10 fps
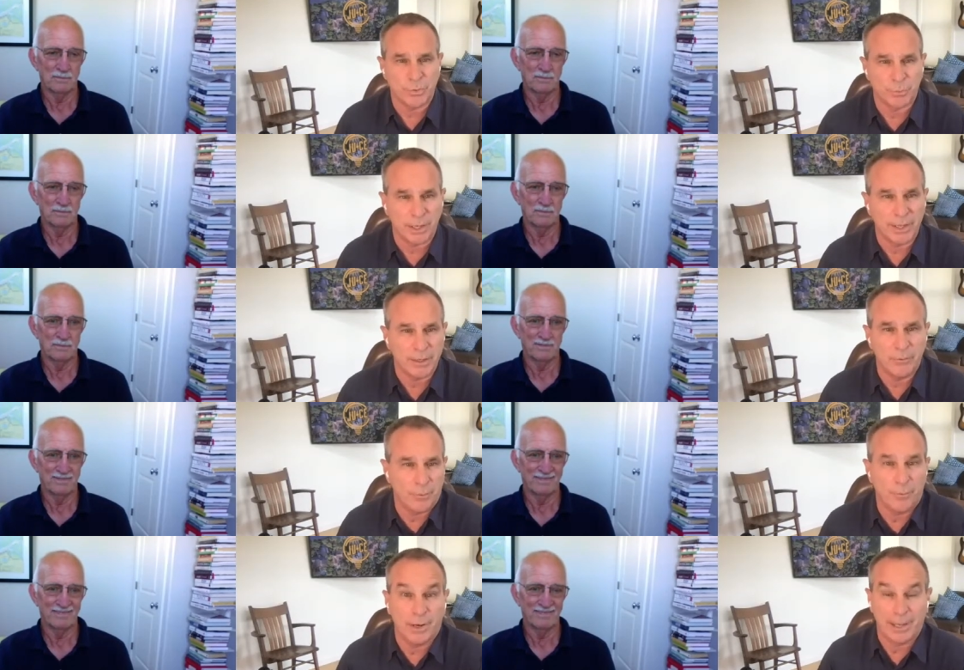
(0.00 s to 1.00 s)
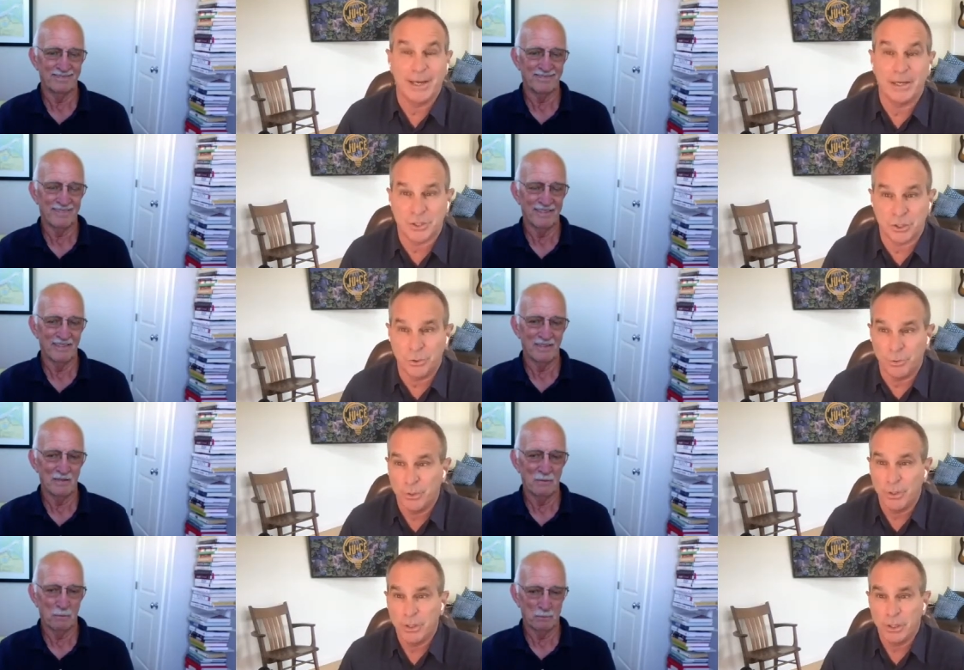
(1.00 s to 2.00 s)
Speaker 1: with related to
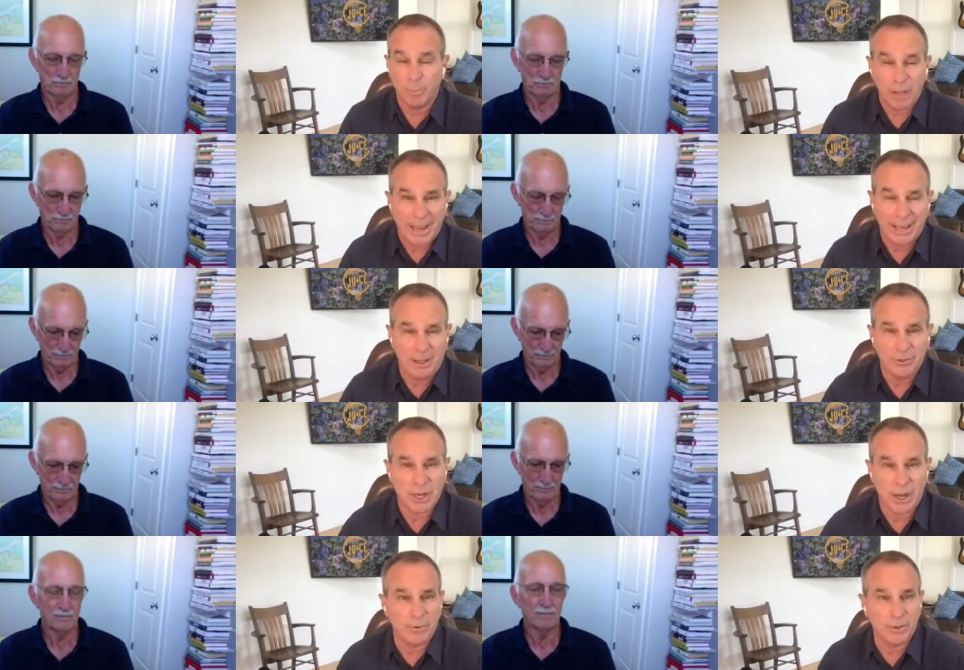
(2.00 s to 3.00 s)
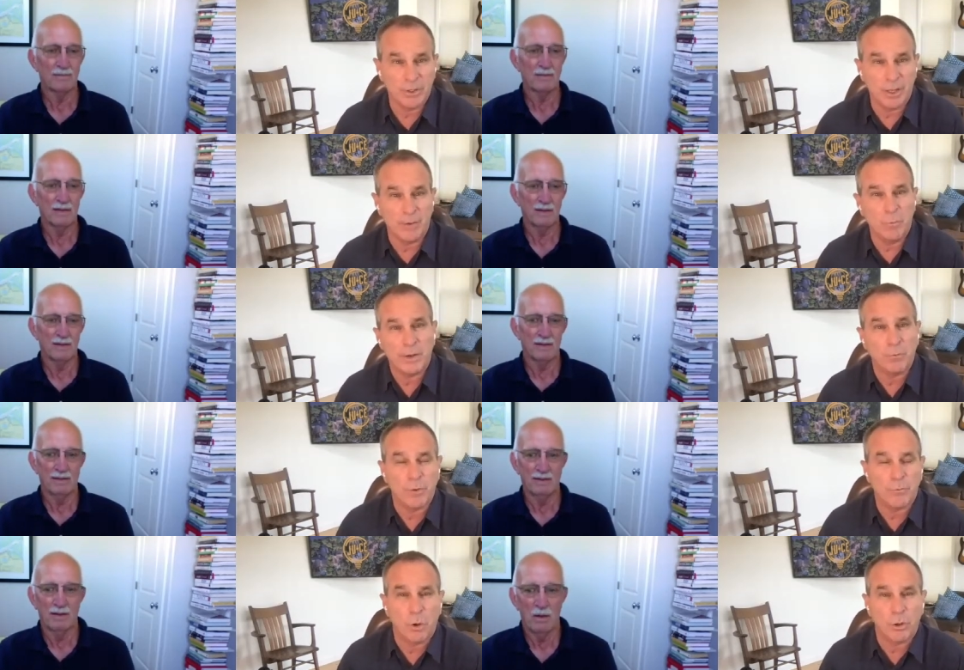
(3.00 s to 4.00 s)
the blackouts? How what
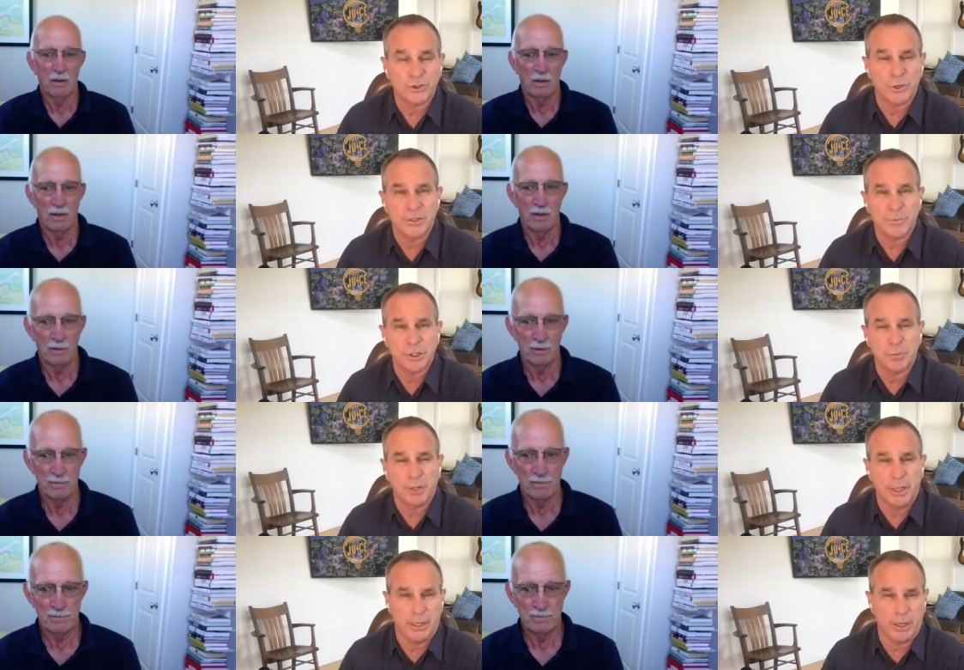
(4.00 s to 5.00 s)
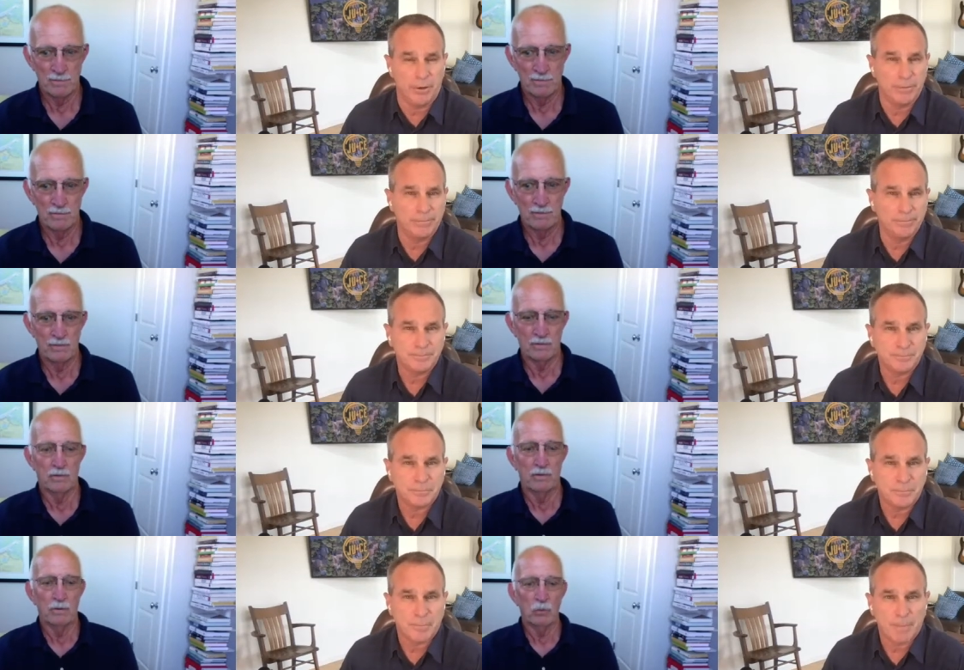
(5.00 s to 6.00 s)
role is transmission playing here?
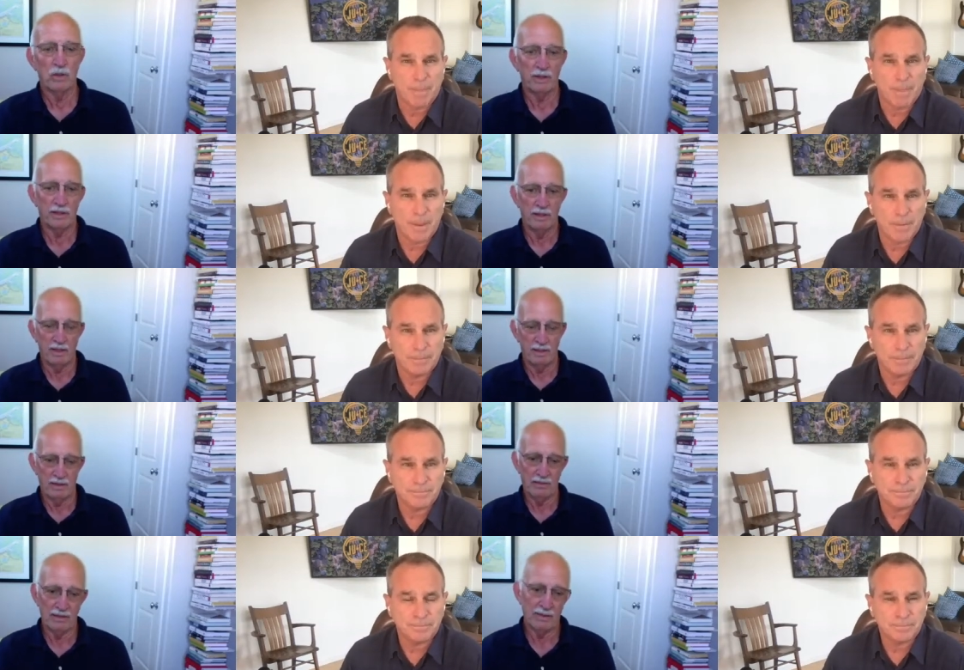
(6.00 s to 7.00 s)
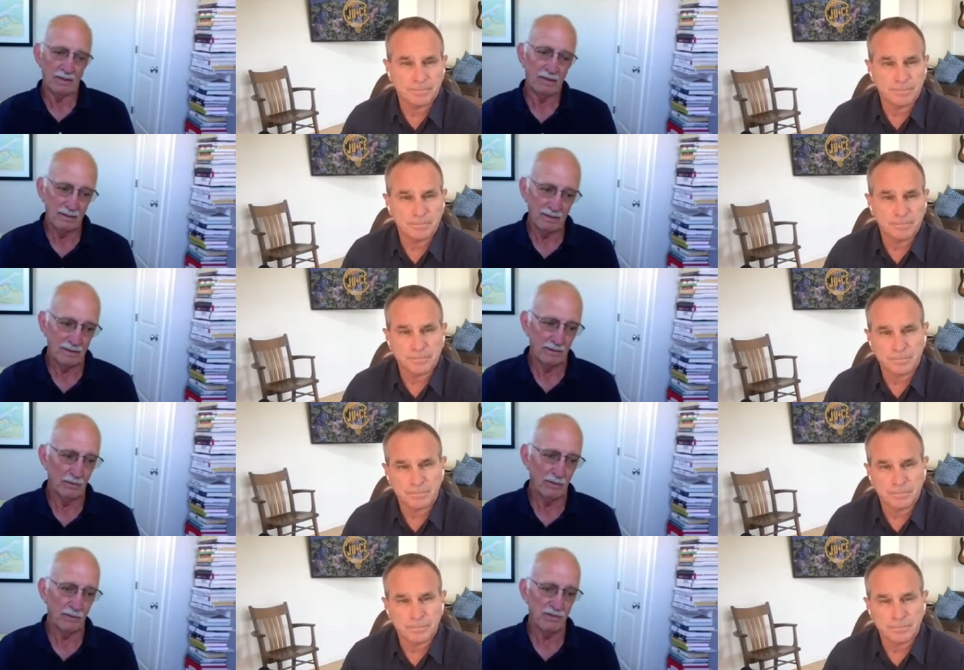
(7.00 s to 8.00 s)
Speaker 2: Well, I mean,
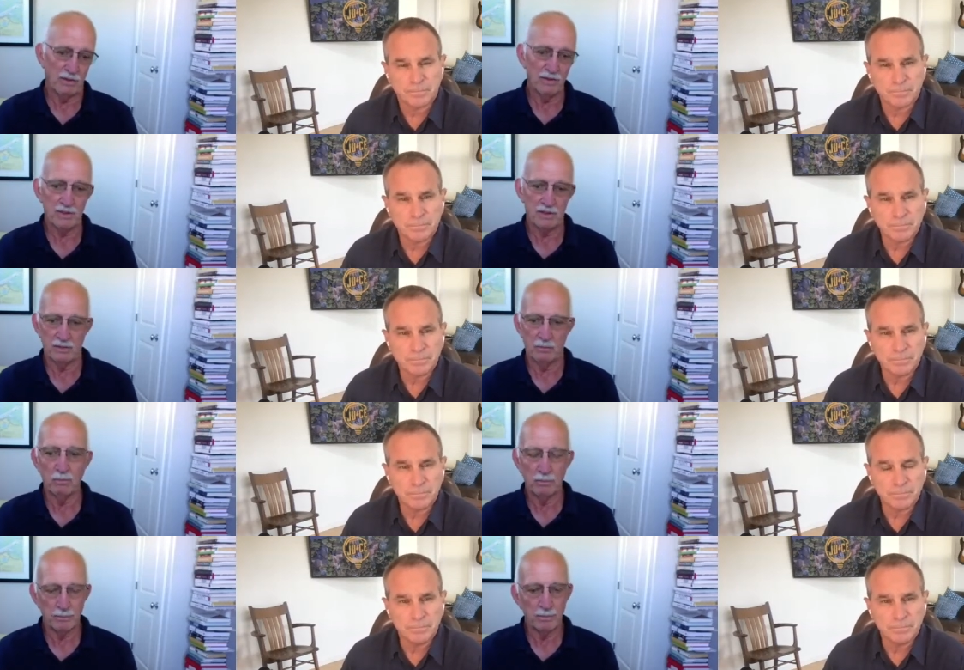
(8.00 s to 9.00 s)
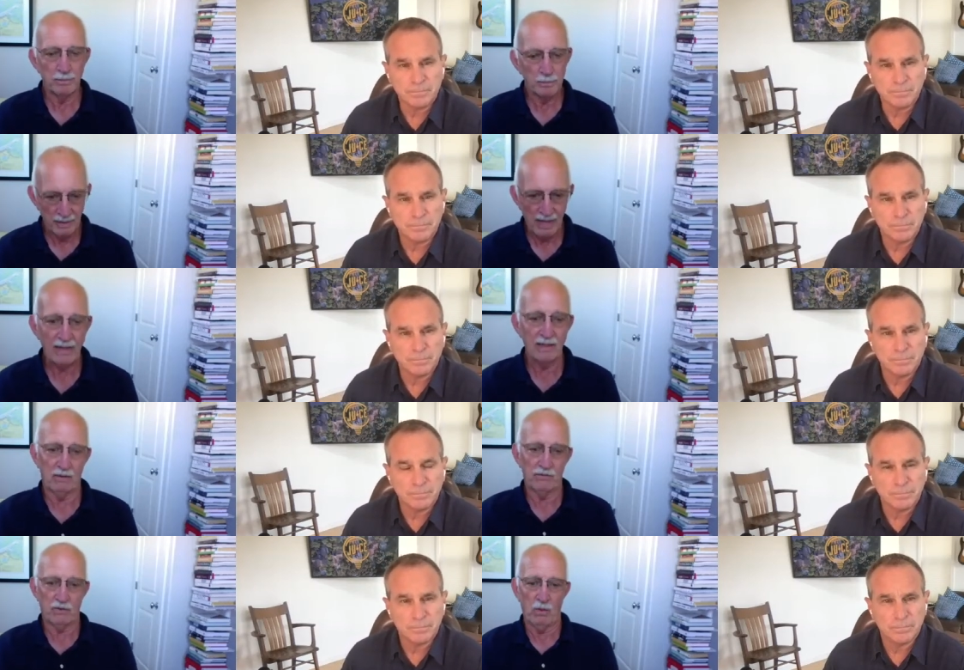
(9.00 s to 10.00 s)
you know, as far as the
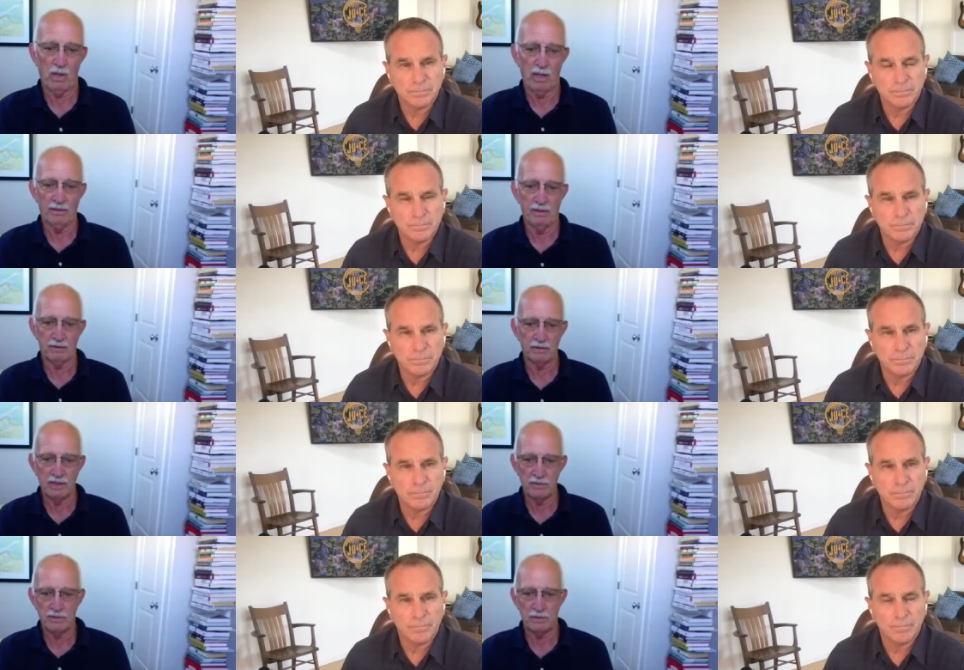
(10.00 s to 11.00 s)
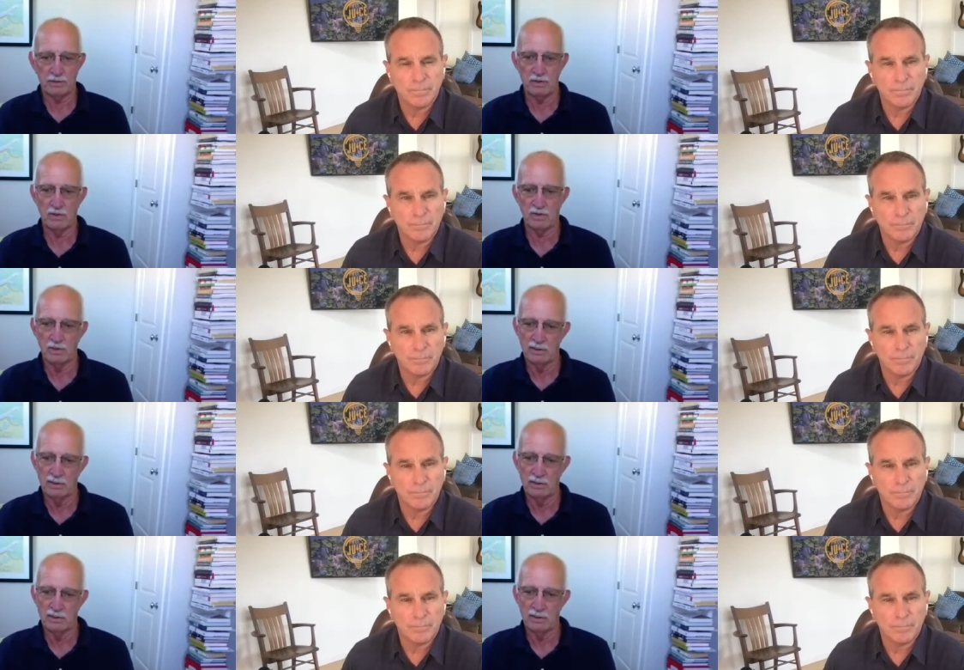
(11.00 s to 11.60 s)
blackouts go, I think transmission is